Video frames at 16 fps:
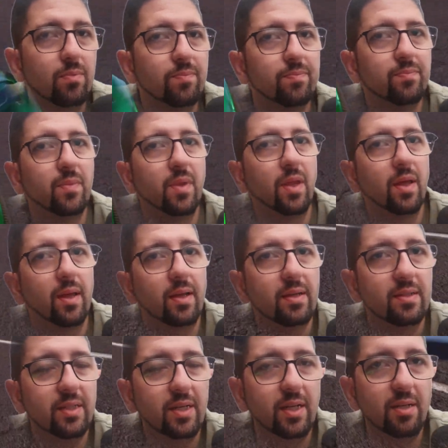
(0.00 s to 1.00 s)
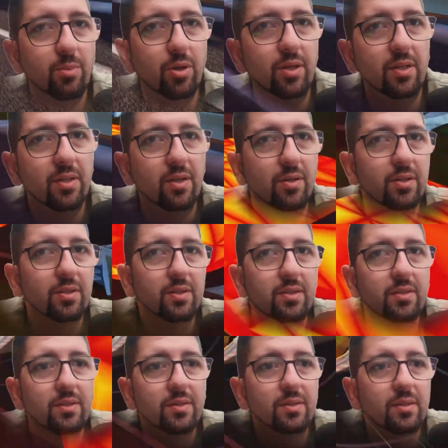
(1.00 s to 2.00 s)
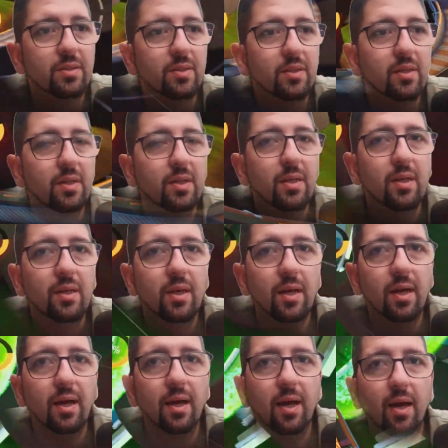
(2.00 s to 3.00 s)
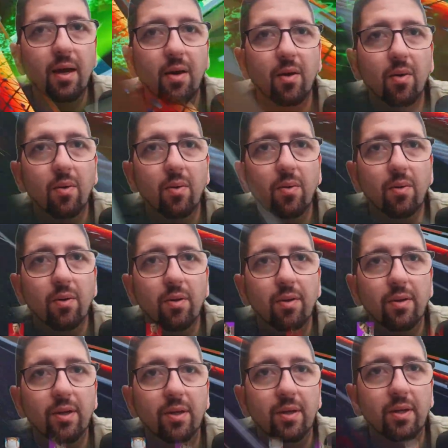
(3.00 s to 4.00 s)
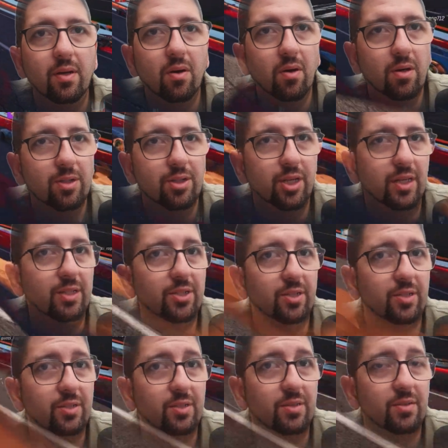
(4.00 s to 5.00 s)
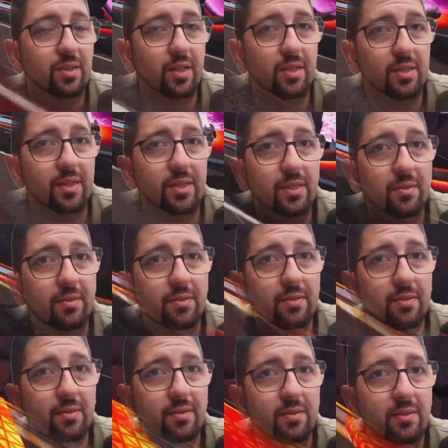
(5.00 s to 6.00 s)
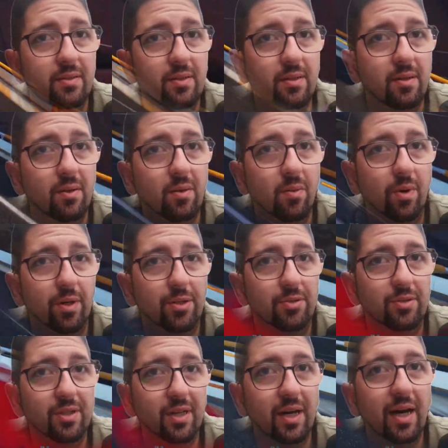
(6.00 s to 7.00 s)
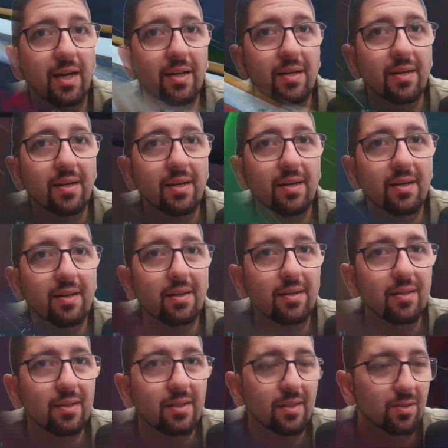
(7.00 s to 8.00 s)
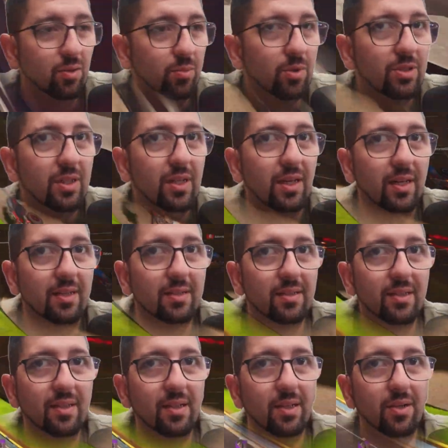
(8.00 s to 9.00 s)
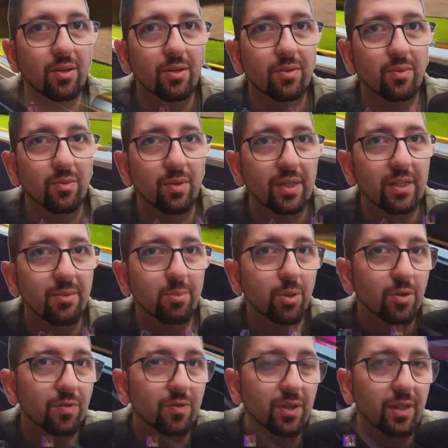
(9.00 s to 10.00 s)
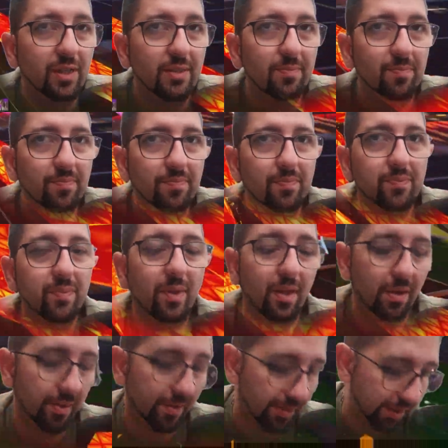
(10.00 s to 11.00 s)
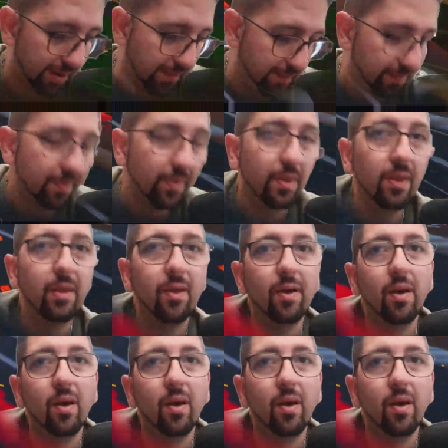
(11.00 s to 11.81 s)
Cool. Has anybody noticed how the car changes suddenly when you die? It's almost like it didn't load or render perfectly. Okay.